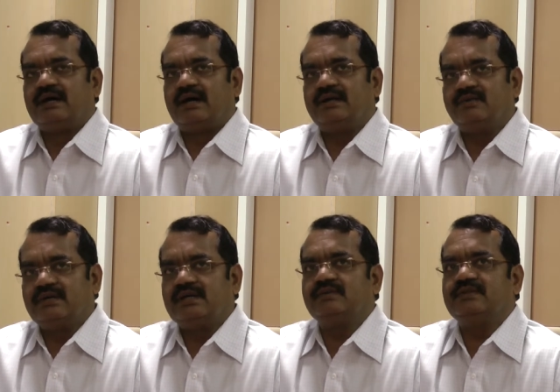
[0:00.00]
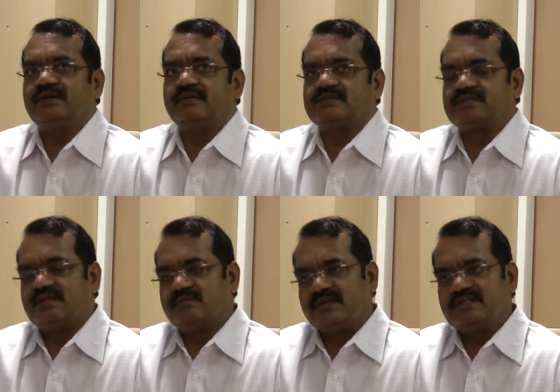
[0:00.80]
And we have the
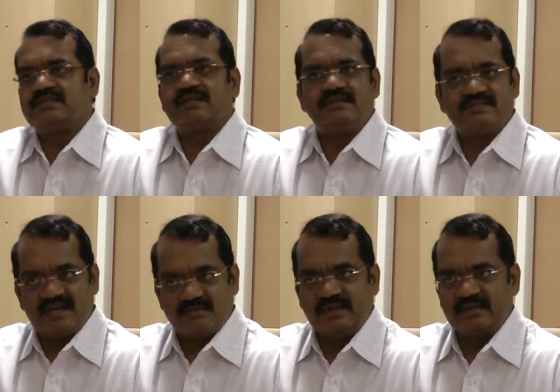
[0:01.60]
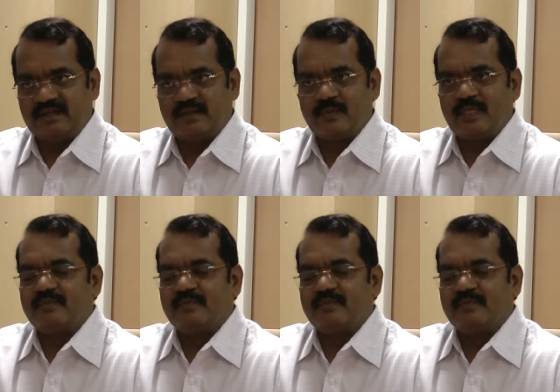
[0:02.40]
telemedicine, it's happening there.